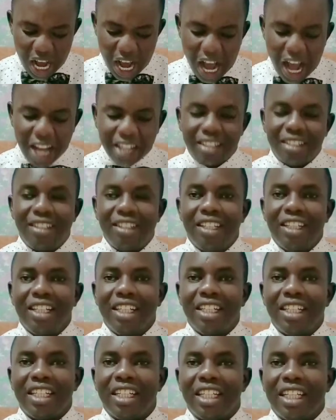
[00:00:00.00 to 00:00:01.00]
at
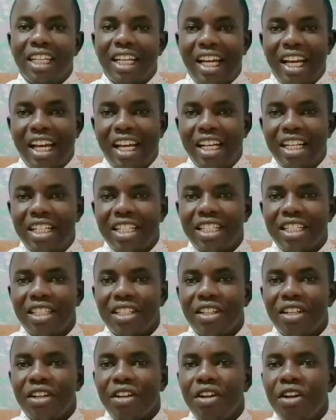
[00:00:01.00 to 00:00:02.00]
the end.
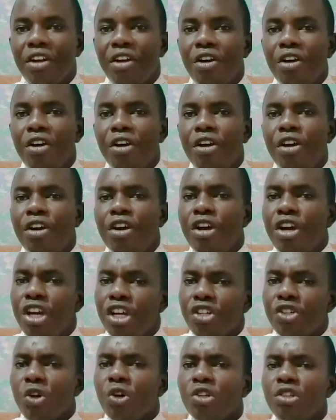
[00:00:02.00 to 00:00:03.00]
He
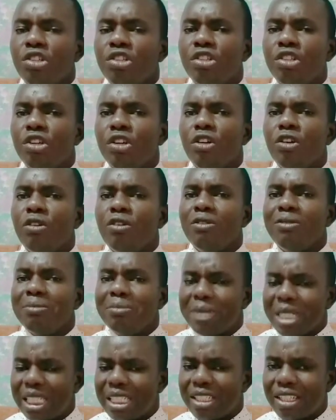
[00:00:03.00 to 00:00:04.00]
is also
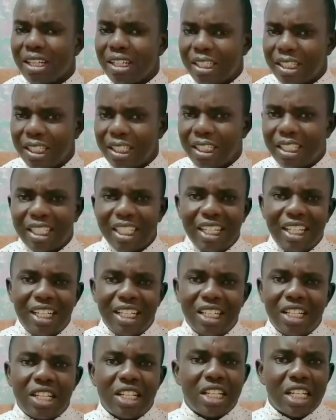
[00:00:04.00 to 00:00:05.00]
mentally
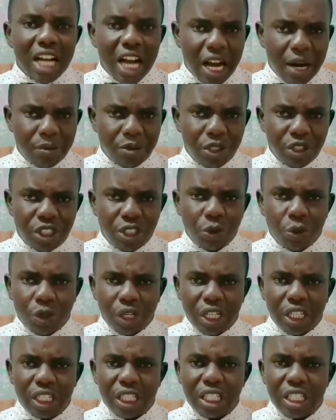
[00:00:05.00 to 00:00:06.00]
disturbed
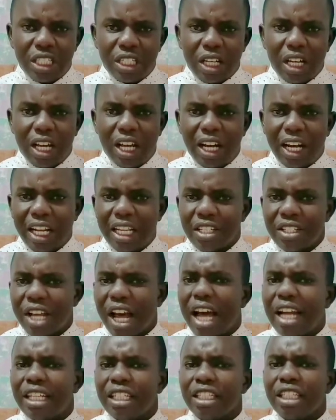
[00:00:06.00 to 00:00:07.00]
during this race,
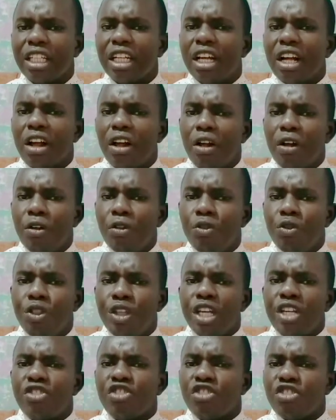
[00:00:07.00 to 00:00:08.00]
and
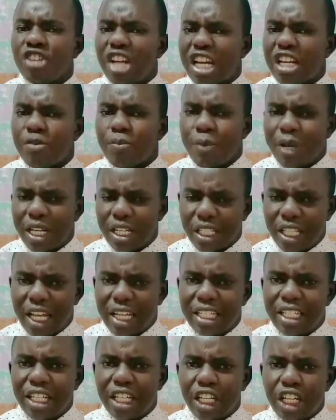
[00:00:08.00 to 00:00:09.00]
the statement
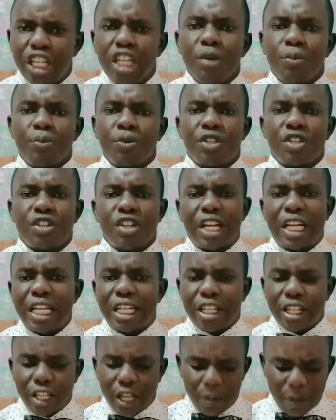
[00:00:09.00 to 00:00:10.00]
that he keeps
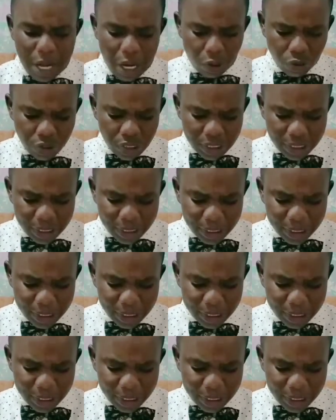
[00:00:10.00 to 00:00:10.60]
thinking about